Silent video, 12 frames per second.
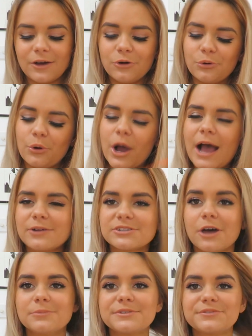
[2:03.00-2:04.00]
that, oh, how
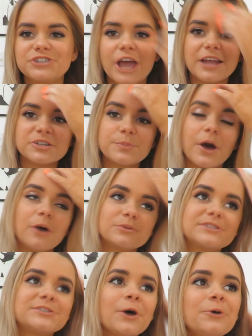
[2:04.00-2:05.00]
times have changed, but I
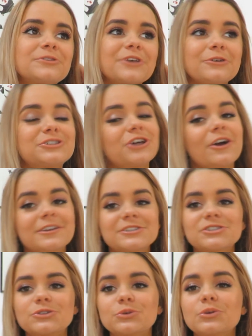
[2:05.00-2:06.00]
was so shy in
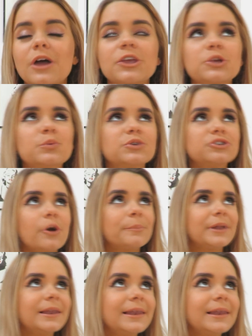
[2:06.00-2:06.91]
school, like you would not